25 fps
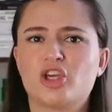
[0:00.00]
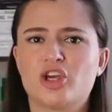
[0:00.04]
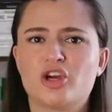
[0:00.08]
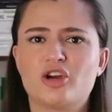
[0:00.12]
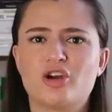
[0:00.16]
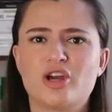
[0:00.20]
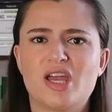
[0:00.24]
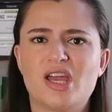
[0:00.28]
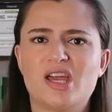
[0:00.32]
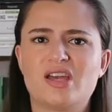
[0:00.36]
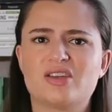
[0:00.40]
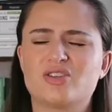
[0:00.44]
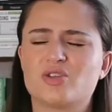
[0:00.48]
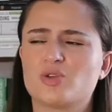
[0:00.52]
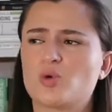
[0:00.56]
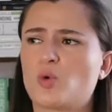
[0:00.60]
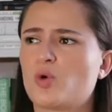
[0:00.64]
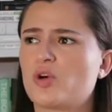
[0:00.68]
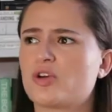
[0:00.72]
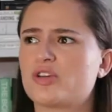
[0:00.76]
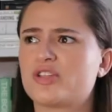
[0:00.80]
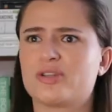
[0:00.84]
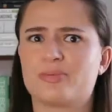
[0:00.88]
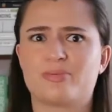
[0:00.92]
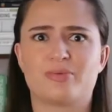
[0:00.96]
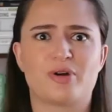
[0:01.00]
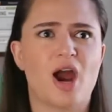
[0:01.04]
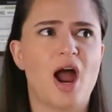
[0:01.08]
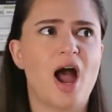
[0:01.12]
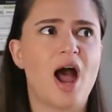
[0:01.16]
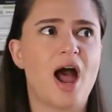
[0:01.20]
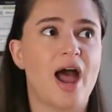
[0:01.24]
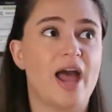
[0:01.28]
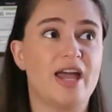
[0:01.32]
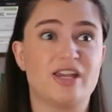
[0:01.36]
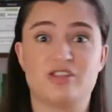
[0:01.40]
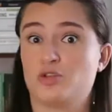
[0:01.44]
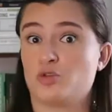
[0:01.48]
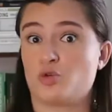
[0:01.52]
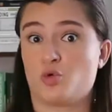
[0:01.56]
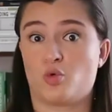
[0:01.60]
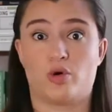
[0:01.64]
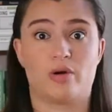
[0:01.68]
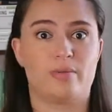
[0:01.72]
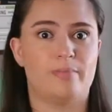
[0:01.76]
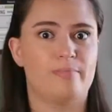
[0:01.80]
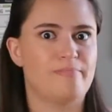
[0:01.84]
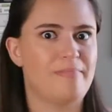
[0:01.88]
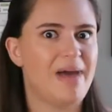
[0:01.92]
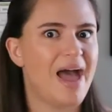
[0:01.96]
curious or surprised
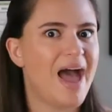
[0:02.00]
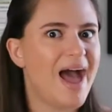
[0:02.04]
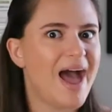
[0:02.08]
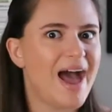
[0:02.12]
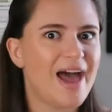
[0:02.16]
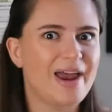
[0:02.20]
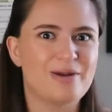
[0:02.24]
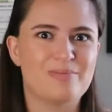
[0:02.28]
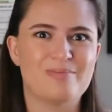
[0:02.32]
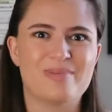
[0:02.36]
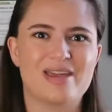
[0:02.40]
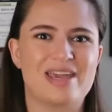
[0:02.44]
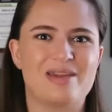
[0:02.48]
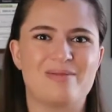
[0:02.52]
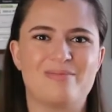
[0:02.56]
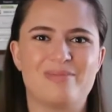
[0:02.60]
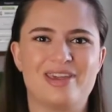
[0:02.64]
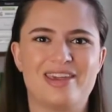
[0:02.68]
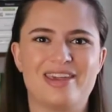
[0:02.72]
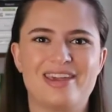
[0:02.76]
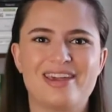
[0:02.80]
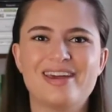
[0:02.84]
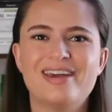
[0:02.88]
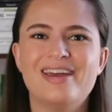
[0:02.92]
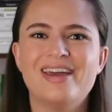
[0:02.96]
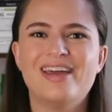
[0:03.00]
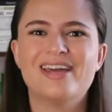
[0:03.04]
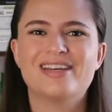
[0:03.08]
or mad maybe